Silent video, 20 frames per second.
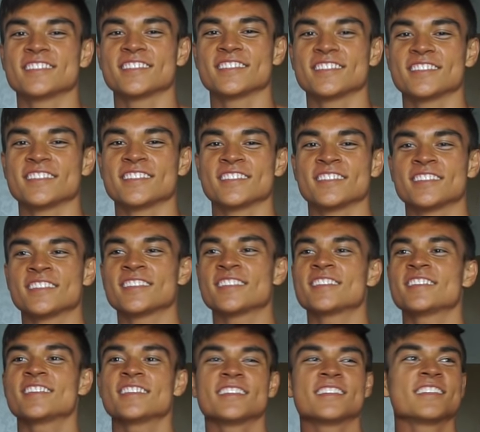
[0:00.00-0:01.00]
Uh,
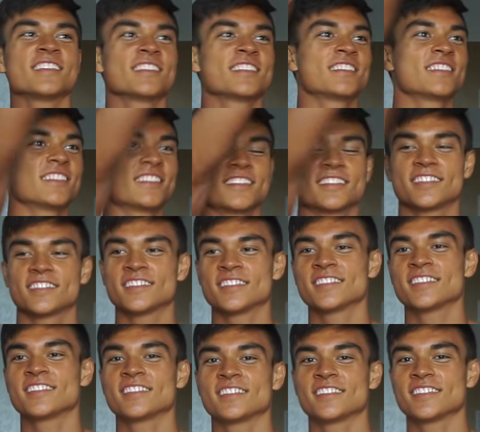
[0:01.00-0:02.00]
yes.
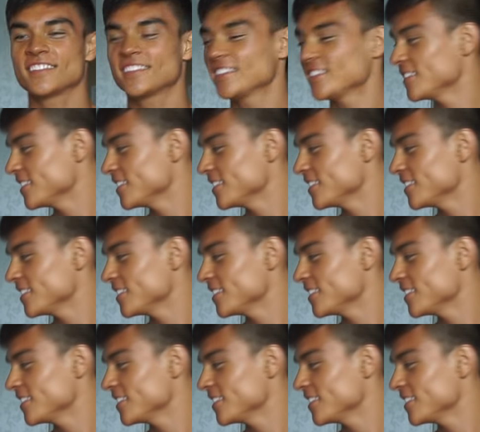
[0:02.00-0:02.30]
Squeegee.